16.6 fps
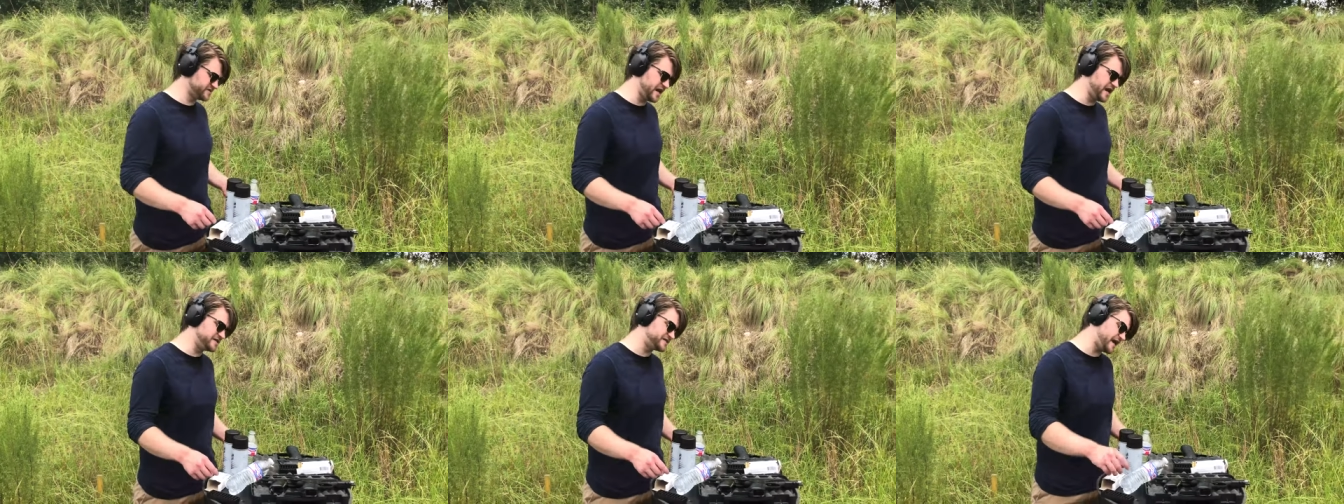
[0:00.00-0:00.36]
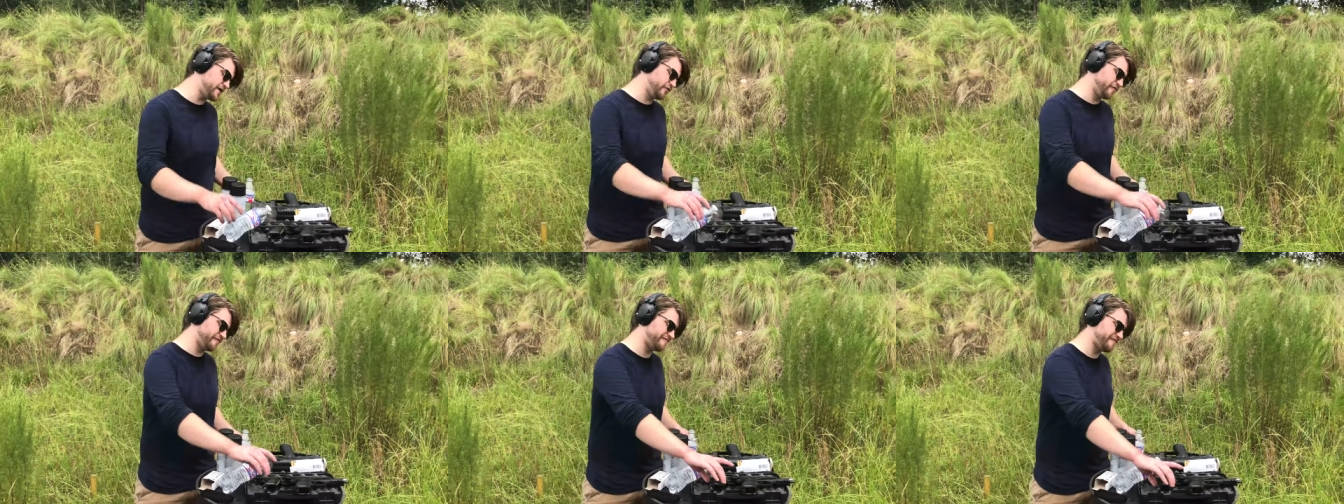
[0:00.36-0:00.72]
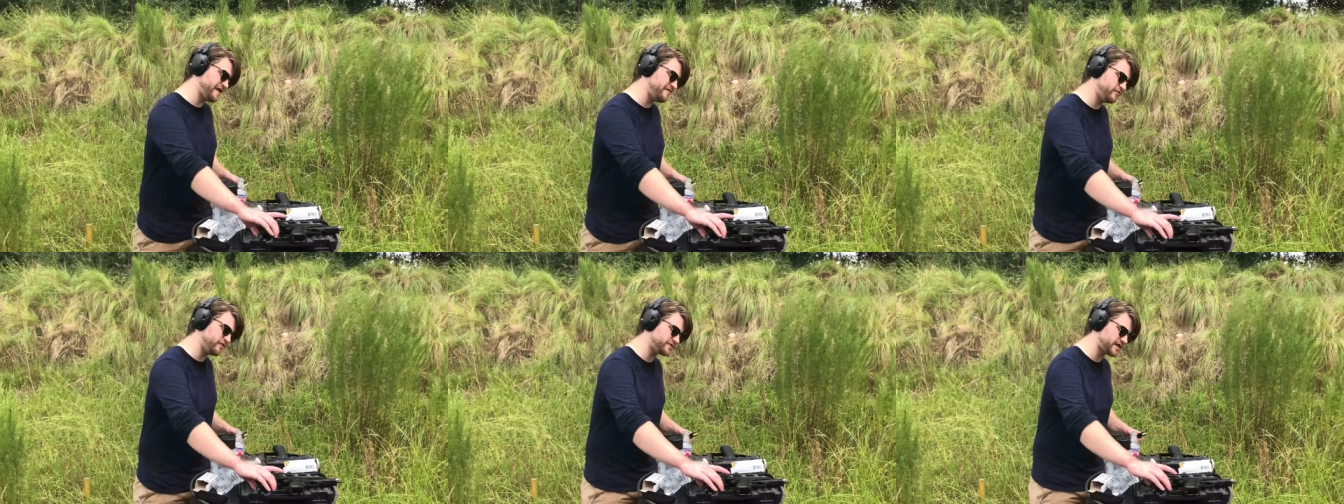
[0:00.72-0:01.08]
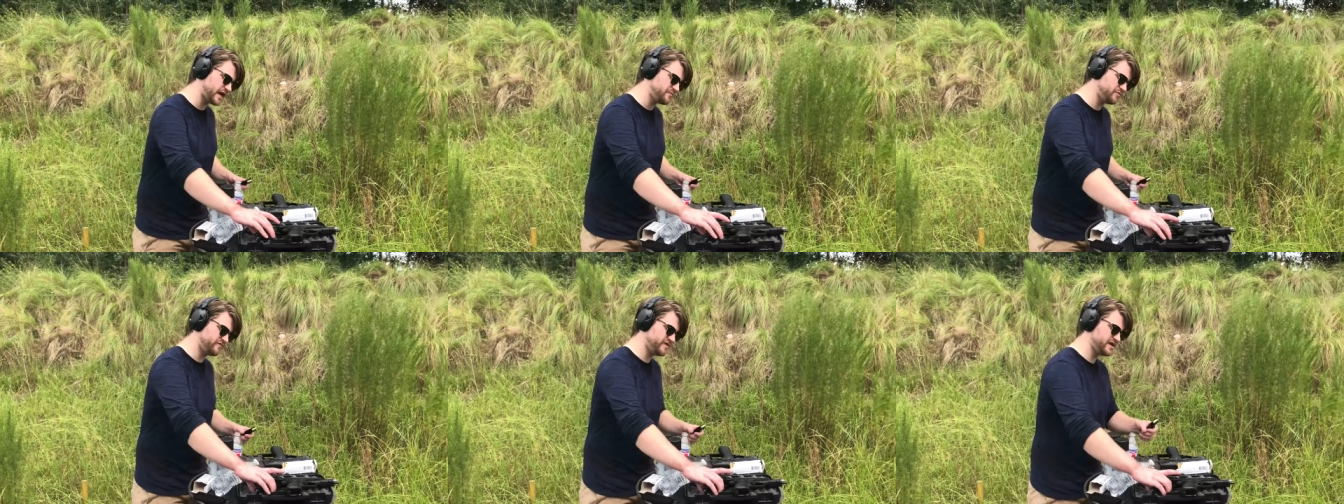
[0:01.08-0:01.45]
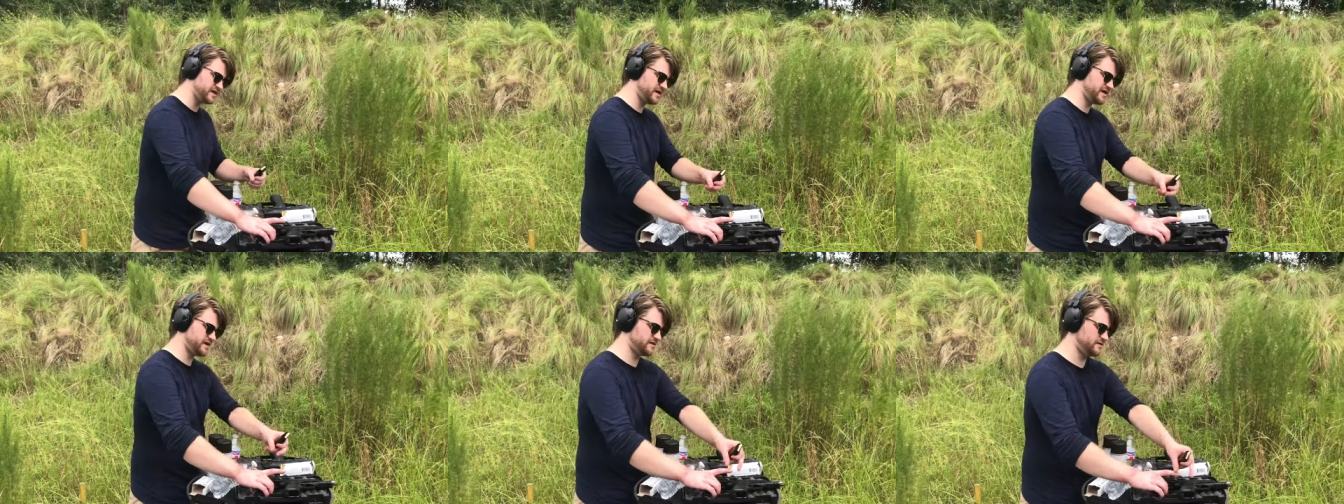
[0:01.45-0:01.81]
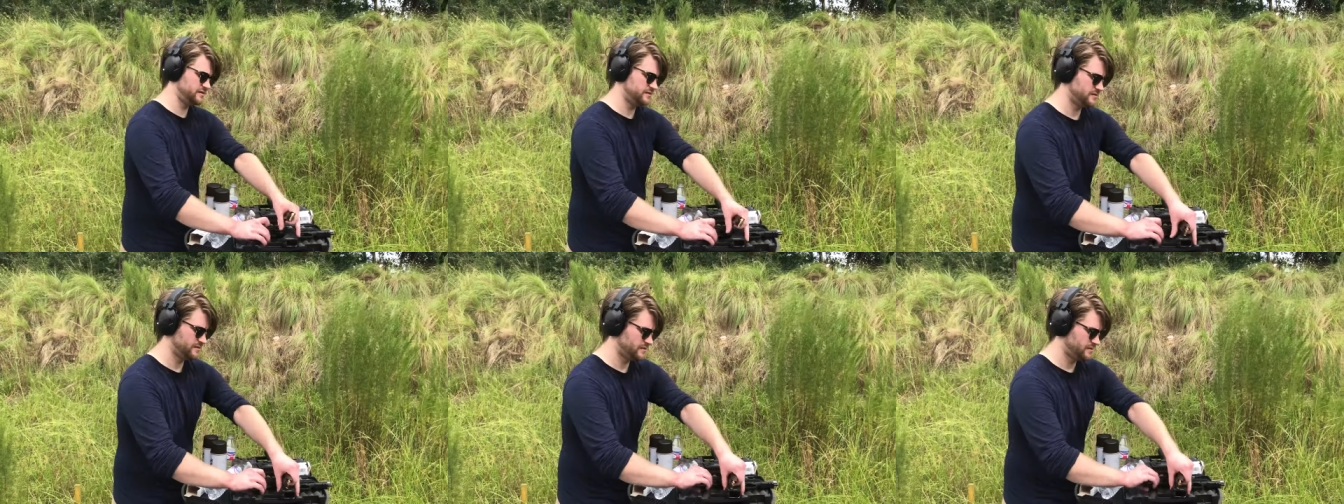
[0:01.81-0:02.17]
is that, is that your favorite type of AK? An
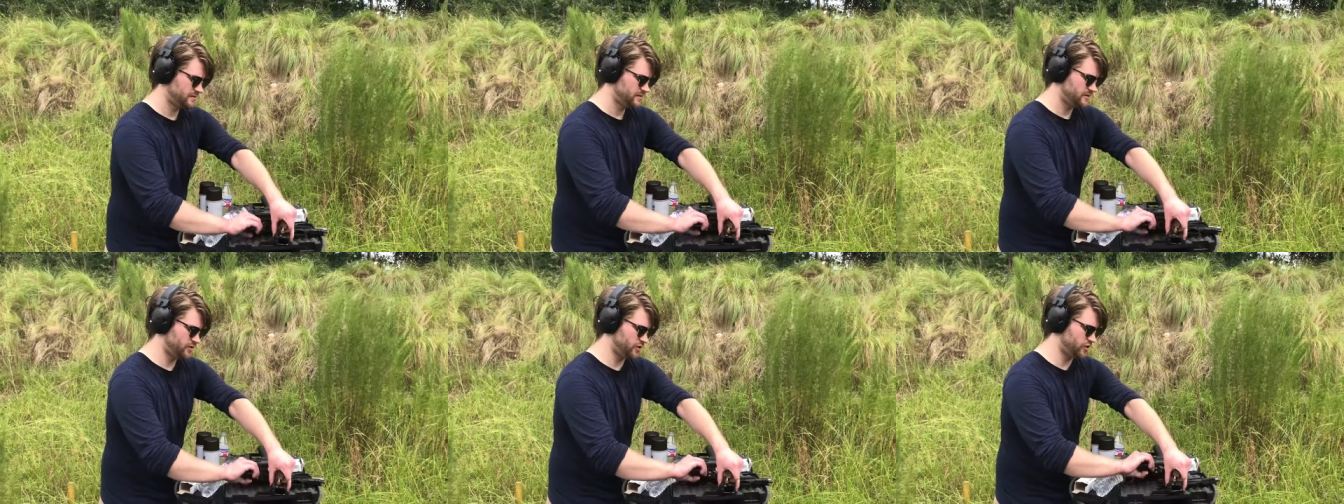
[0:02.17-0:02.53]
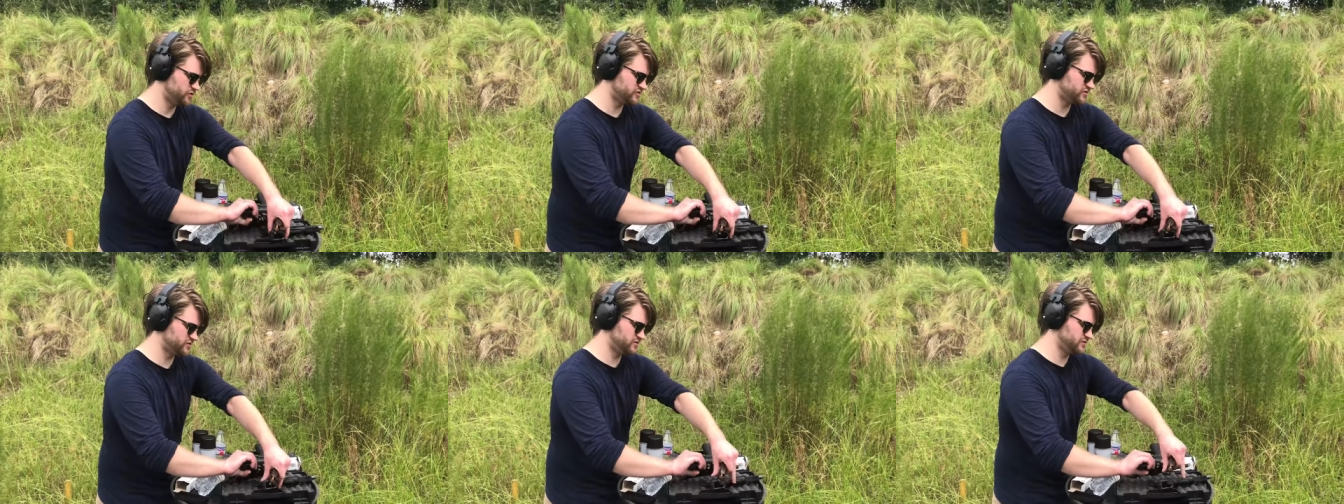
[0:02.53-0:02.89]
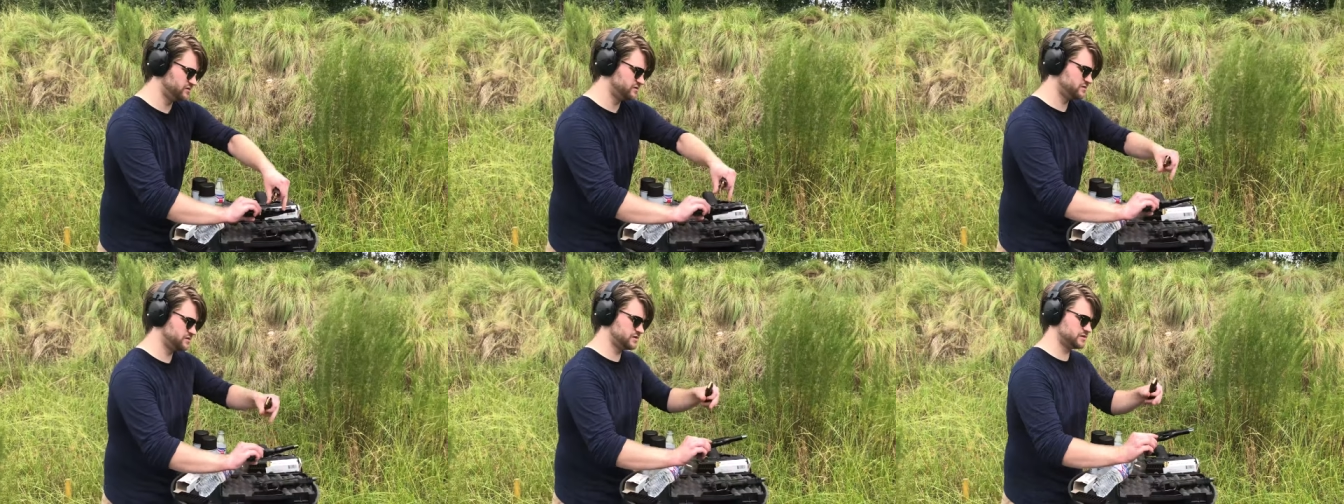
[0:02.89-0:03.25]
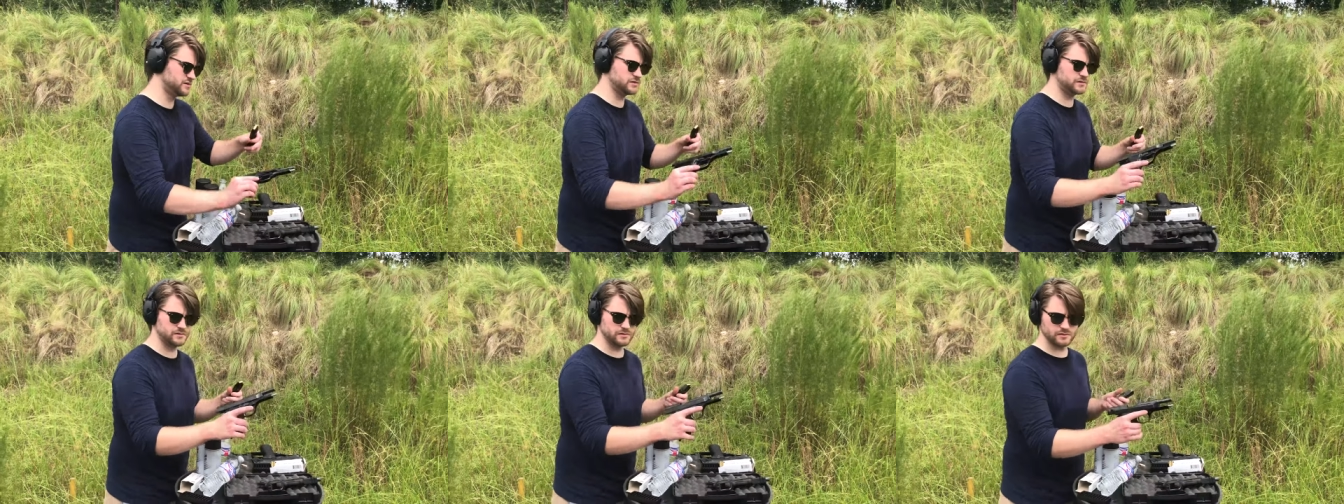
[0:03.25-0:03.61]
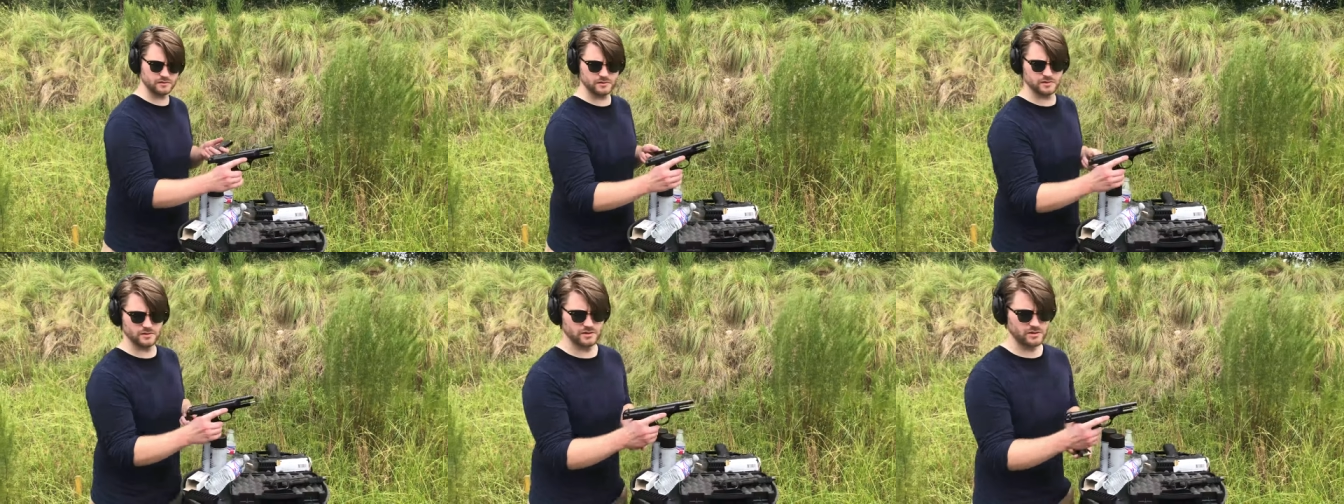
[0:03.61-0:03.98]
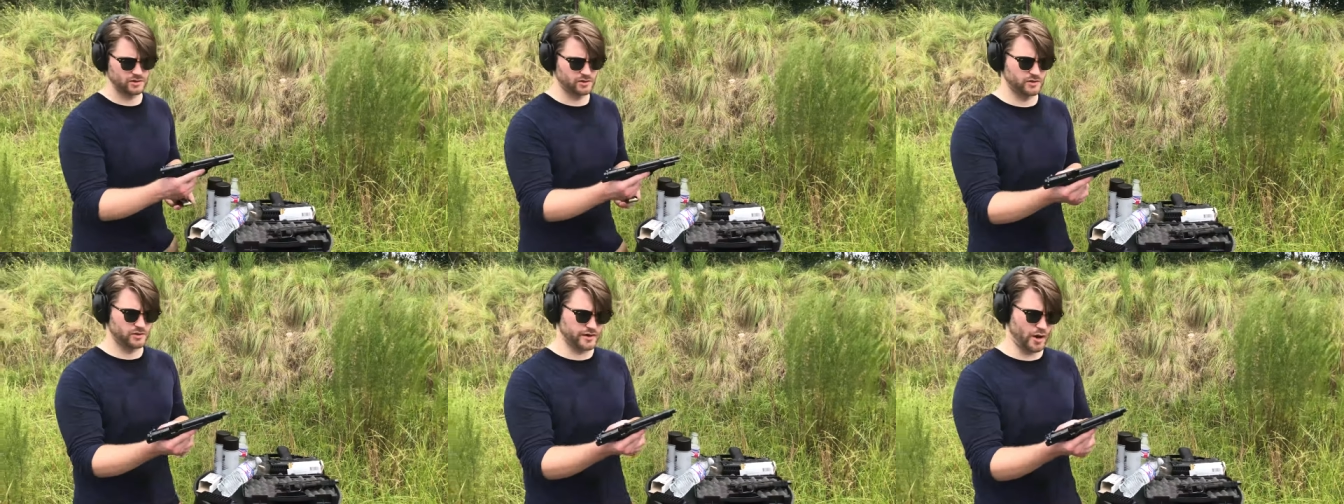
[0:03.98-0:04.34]
arsenal? Perhaps.
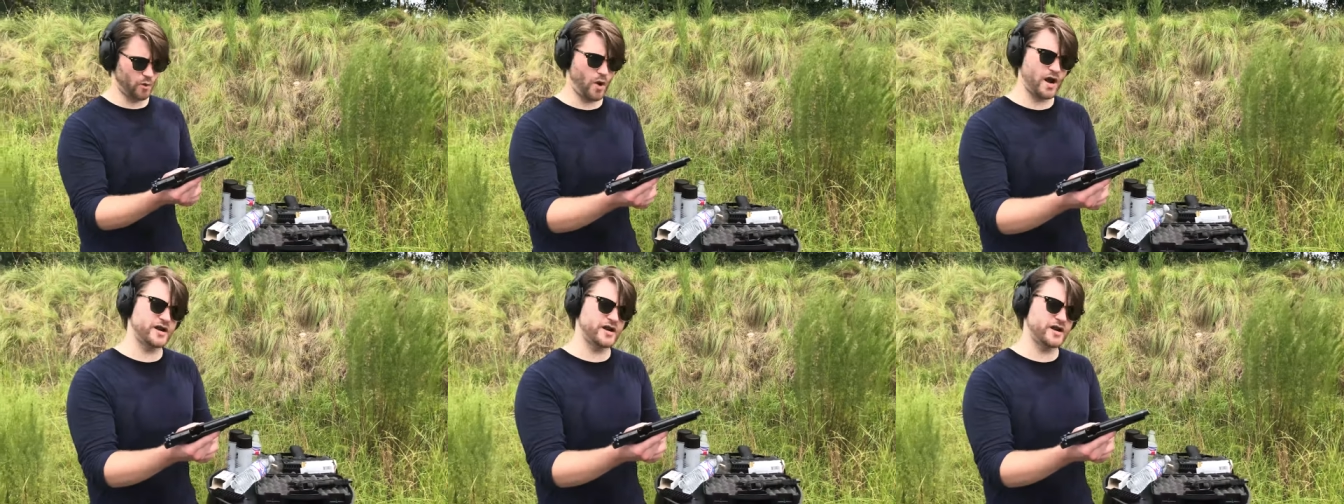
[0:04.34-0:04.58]
Now,